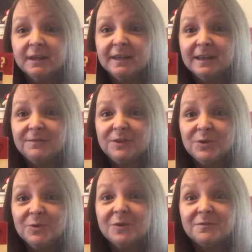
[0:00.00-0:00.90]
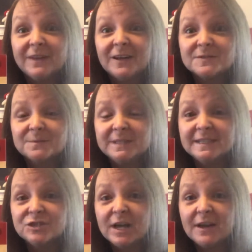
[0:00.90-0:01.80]
if you found some neat
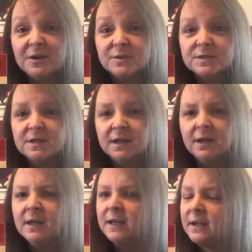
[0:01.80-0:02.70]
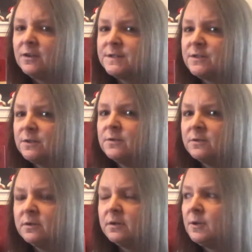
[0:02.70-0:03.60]
shadows. And also,
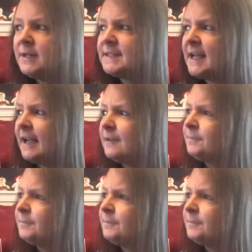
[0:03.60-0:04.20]
go outside.